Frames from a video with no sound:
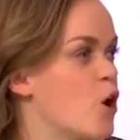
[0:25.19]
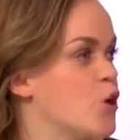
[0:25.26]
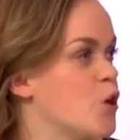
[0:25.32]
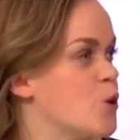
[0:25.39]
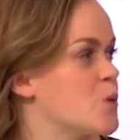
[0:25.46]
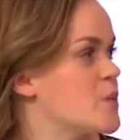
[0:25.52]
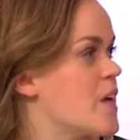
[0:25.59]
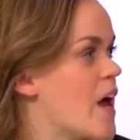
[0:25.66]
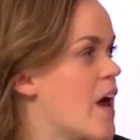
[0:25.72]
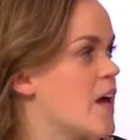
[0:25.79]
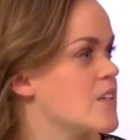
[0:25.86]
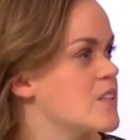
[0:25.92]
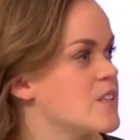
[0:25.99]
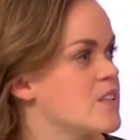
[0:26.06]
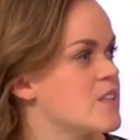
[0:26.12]
to use it
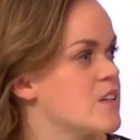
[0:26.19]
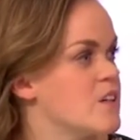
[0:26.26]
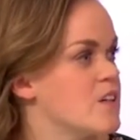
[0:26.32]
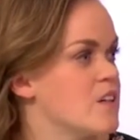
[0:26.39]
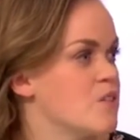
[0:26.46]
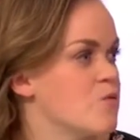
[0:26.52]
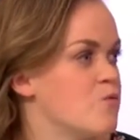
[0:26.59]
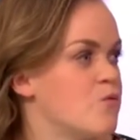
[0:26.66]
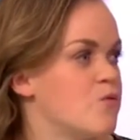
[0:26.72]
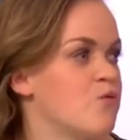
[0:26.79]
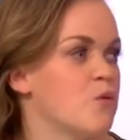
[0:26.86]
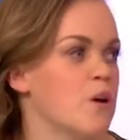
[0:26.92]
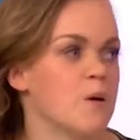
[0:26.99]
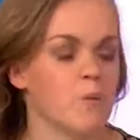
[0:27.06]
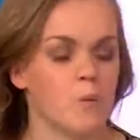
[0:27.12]
as mm.
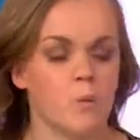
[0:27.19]
it